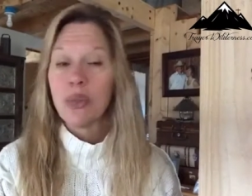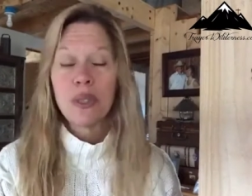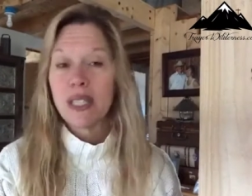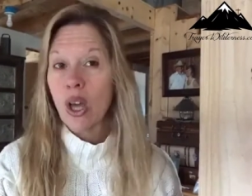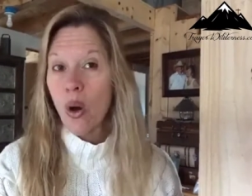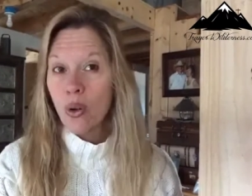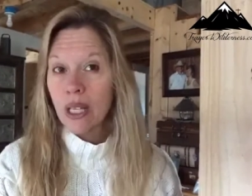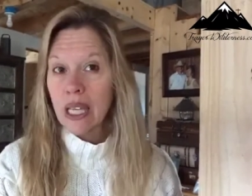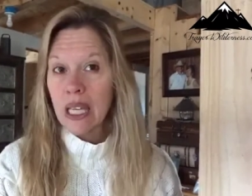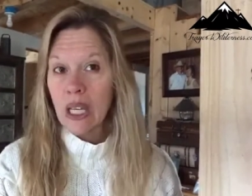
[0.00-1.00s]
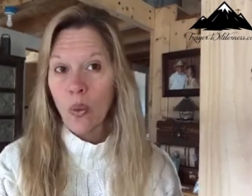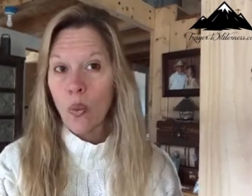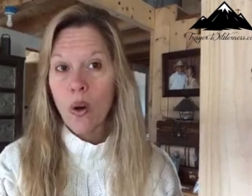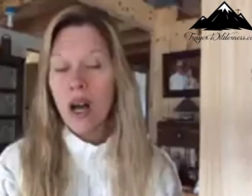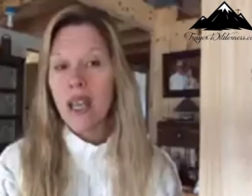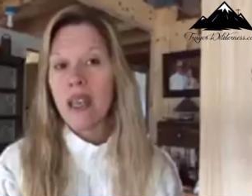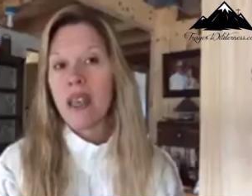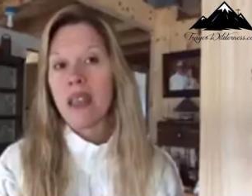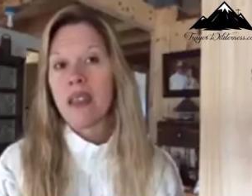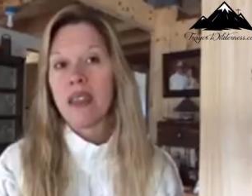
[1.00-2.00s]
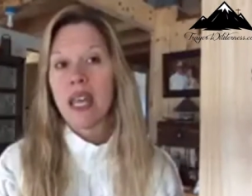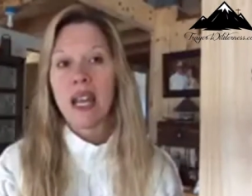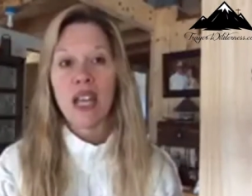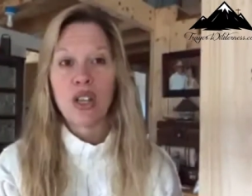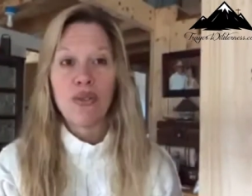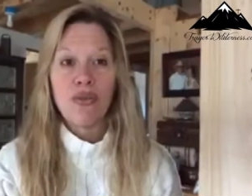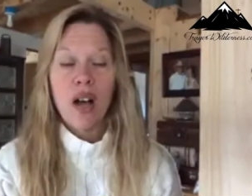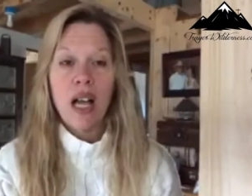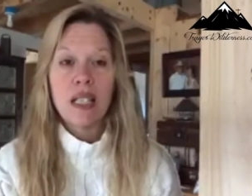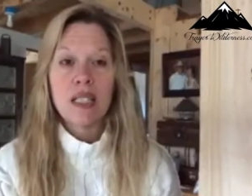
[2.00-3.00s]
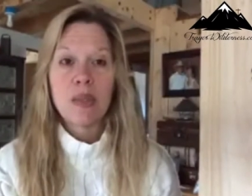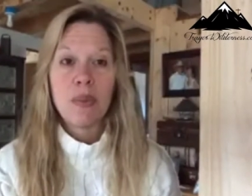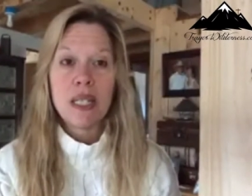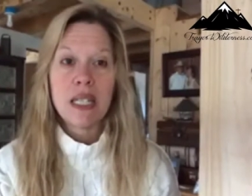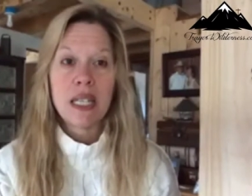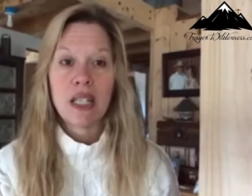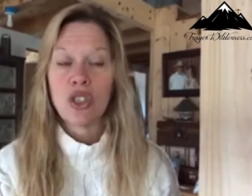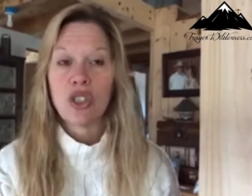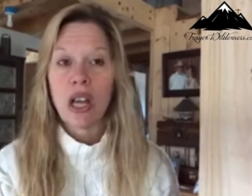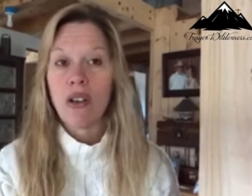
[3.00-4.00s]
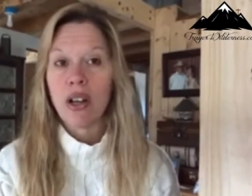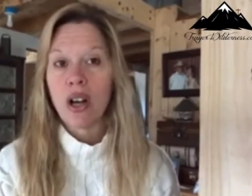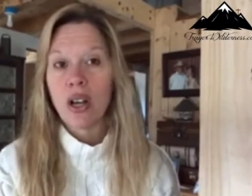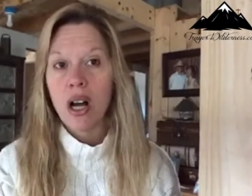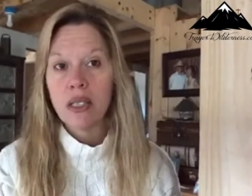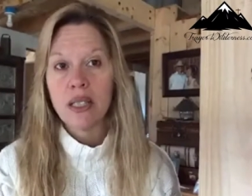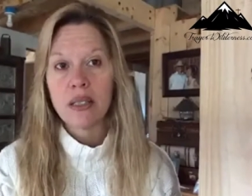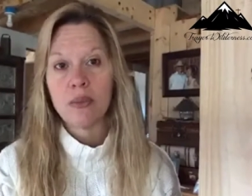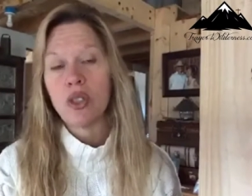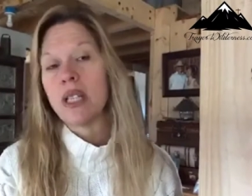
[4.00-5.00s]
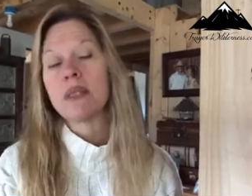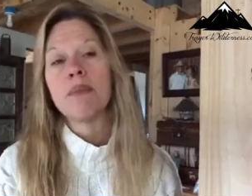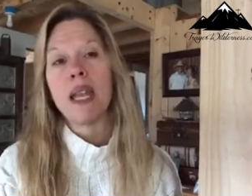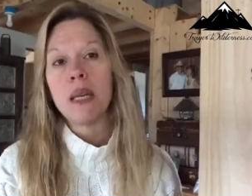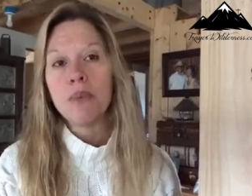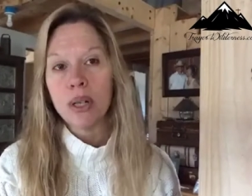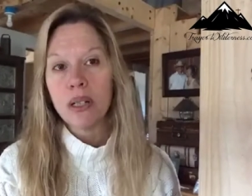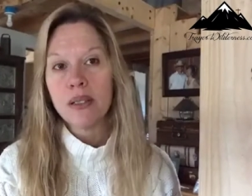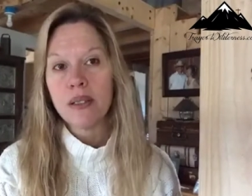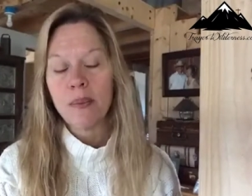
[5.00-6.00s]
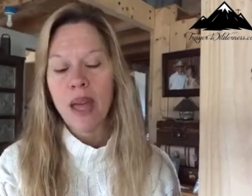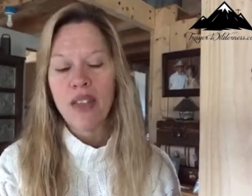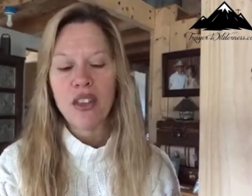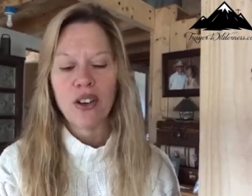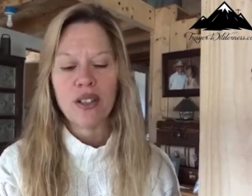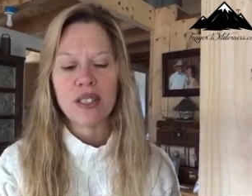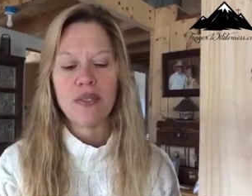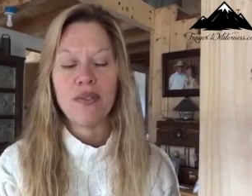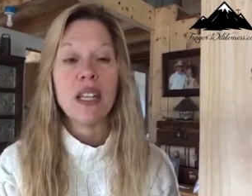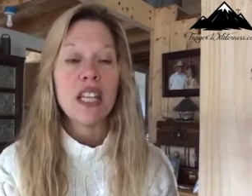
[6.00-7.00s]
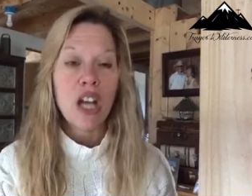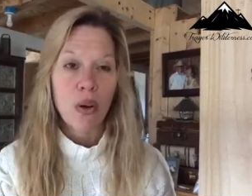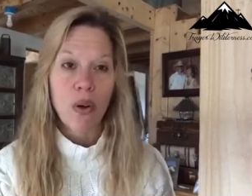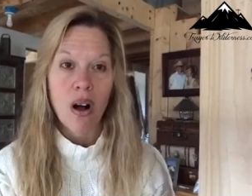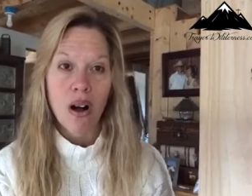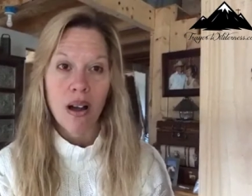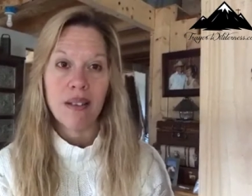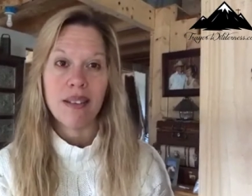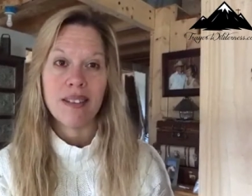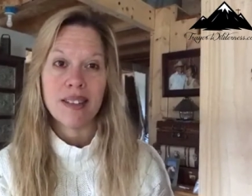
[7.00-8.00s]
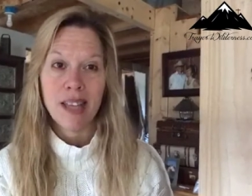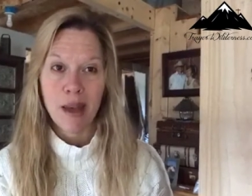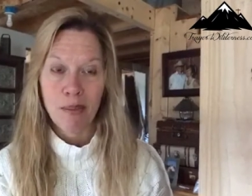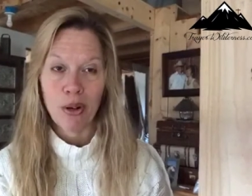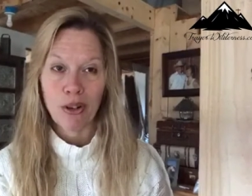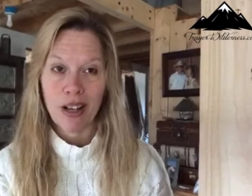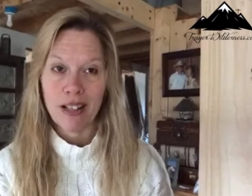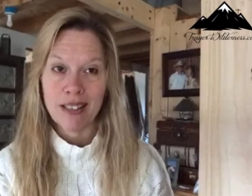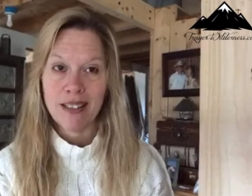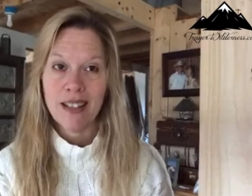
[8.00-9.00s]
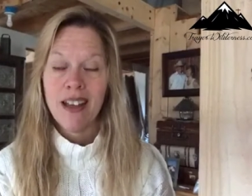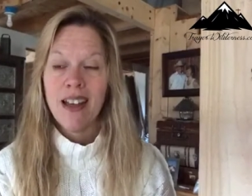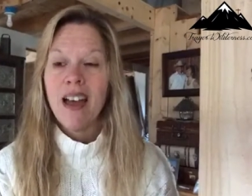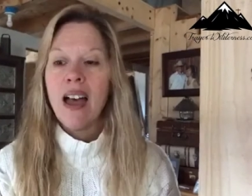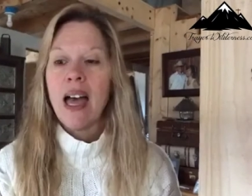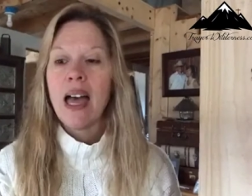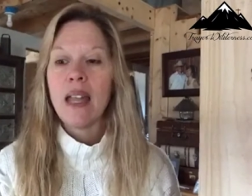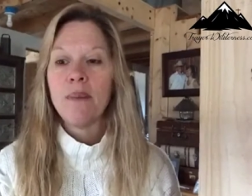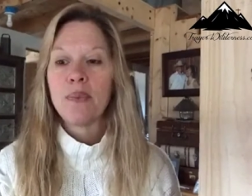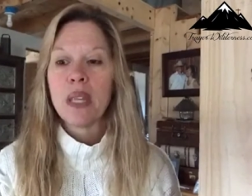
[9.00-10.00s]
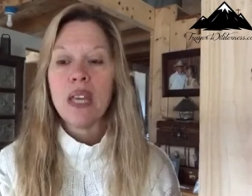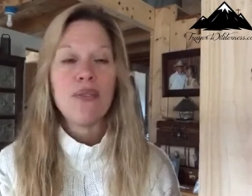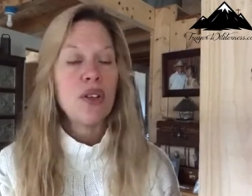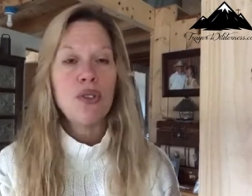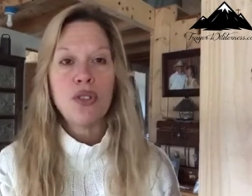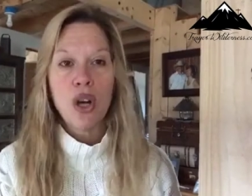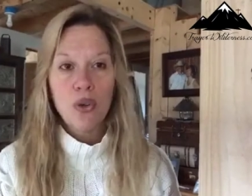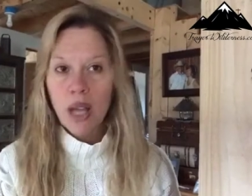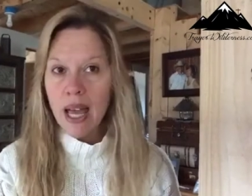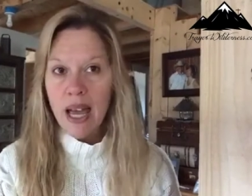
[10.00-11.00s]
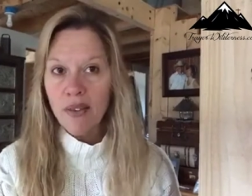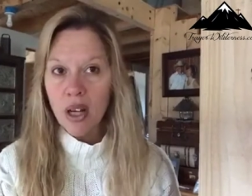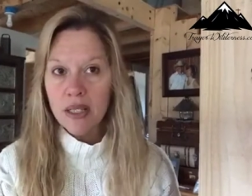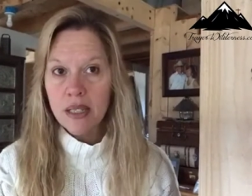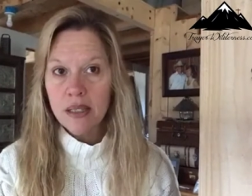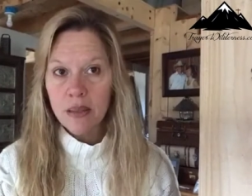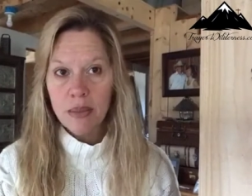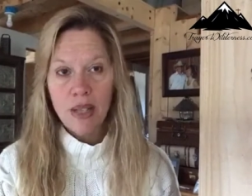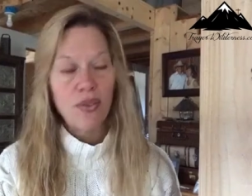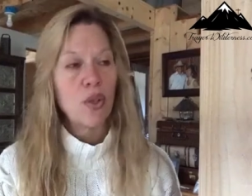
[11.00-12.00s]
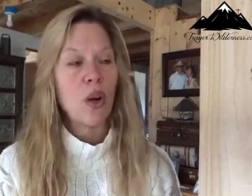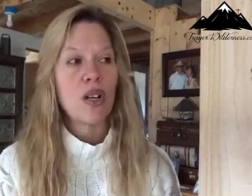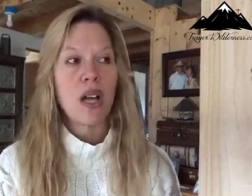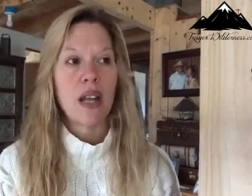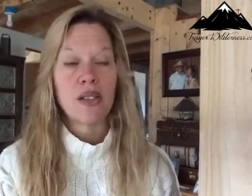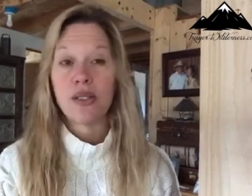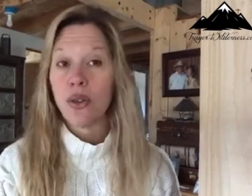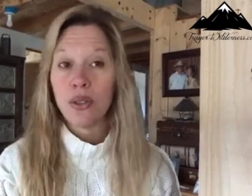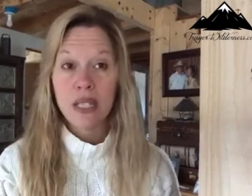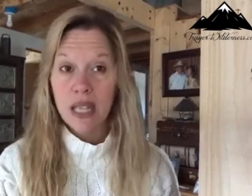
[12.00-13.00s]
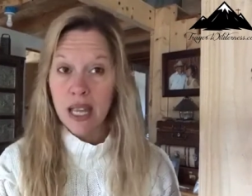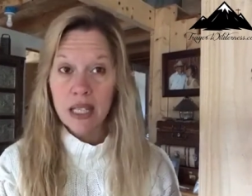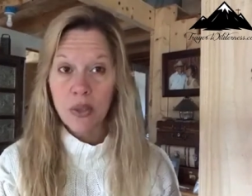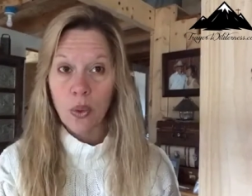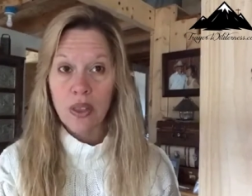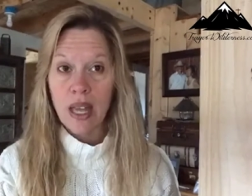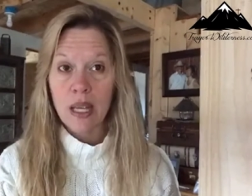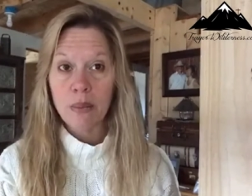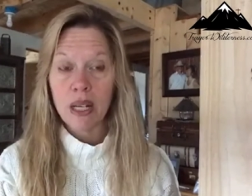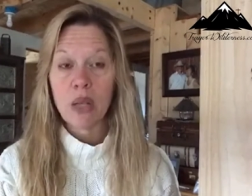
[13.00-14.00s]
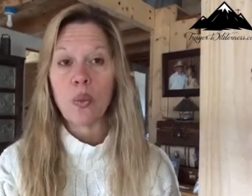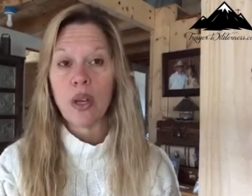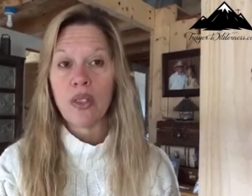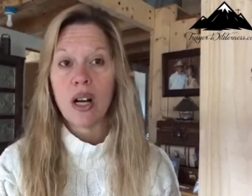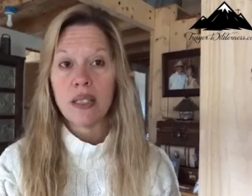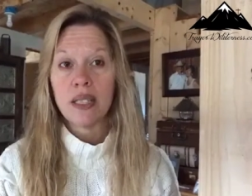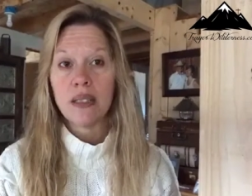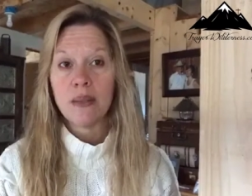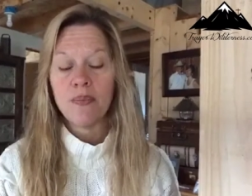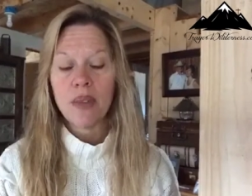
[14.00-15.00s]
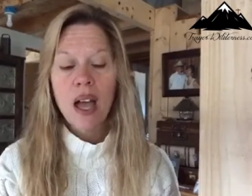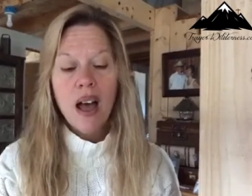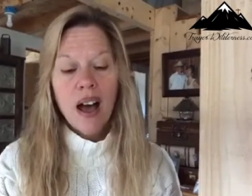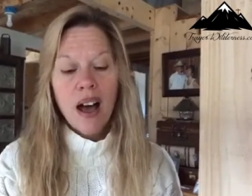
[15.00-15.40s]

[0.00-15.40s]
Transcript: she was the only one that I could find speaking and sharing on autism. She has many books, and there is a video on Temple Grandin. And if you don't have autism, if you are not associated with anybody with autism,